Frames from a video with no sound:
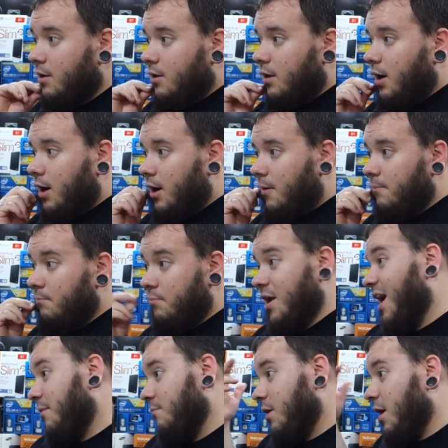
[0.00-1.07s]
But
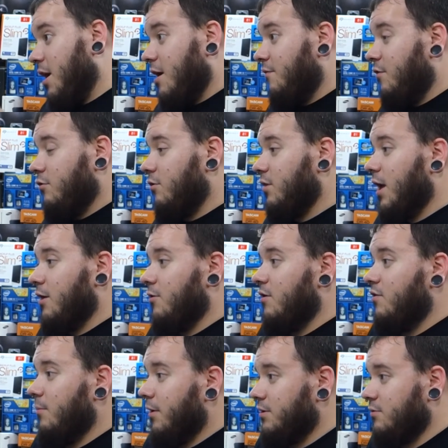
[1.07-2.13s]
yeah, if you're doing like
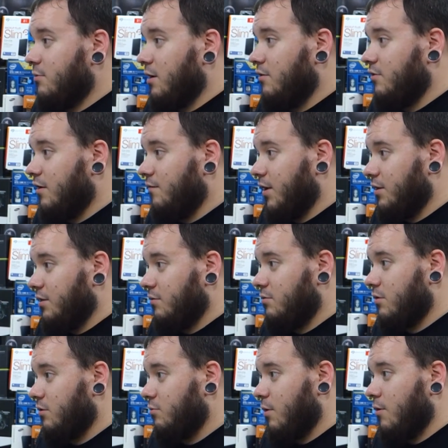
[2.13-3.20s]
crazy multi-threaded stuff, like
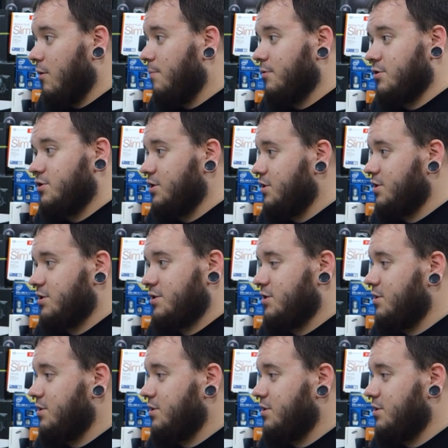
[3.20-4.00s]
the Threadripper is just